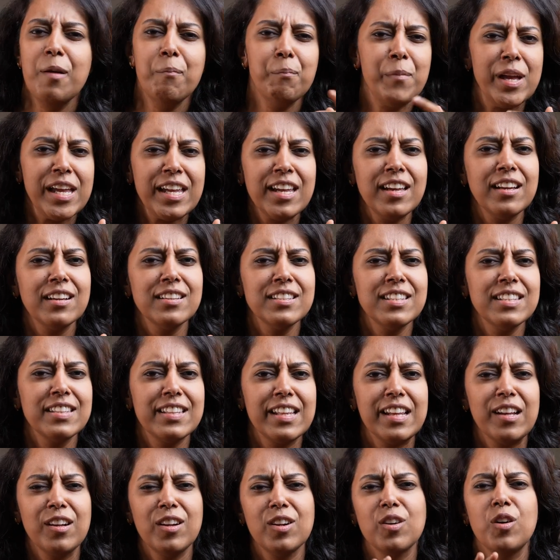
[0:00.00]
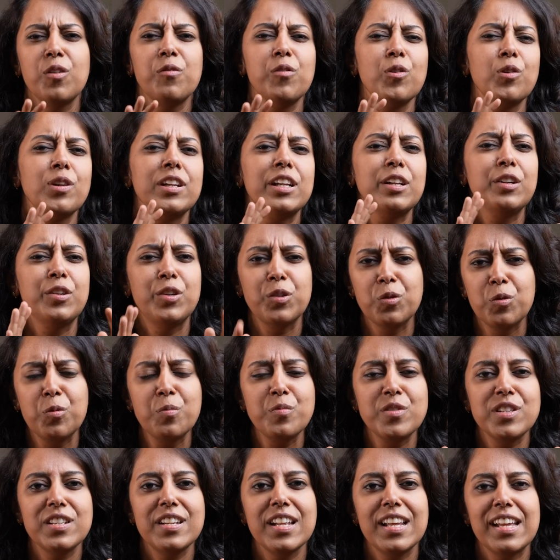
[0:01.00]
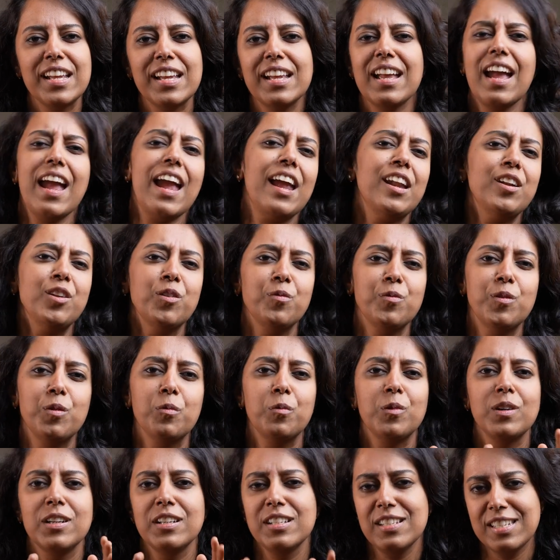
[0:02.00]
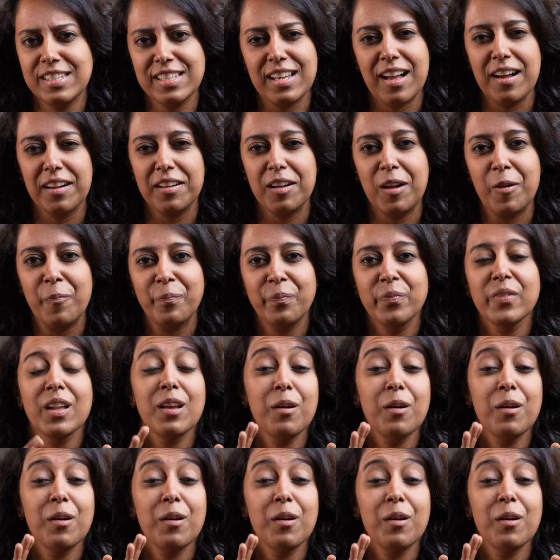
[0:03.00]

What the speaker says: making us think of only doomsday, end of the world saga.